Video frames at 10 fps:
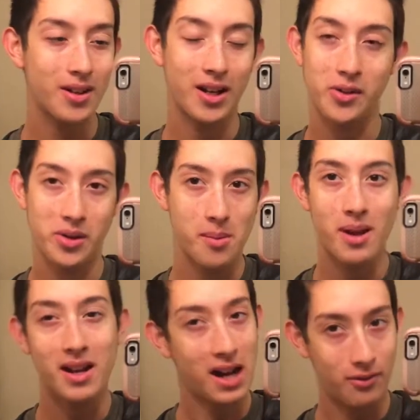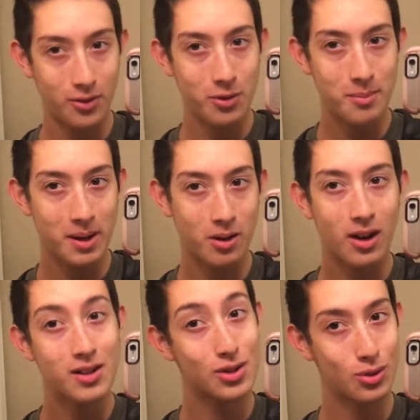and I don't want to be an outfit repeater
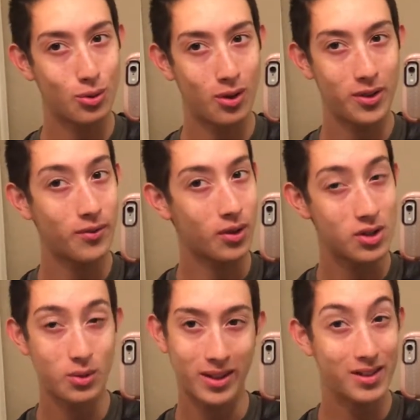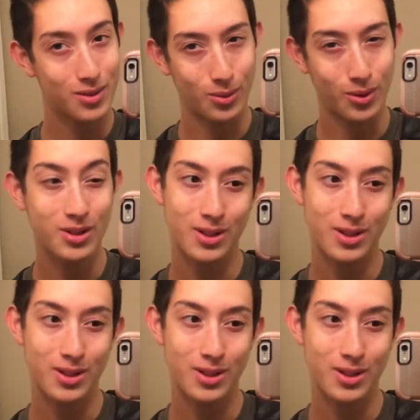at school in the first week of school,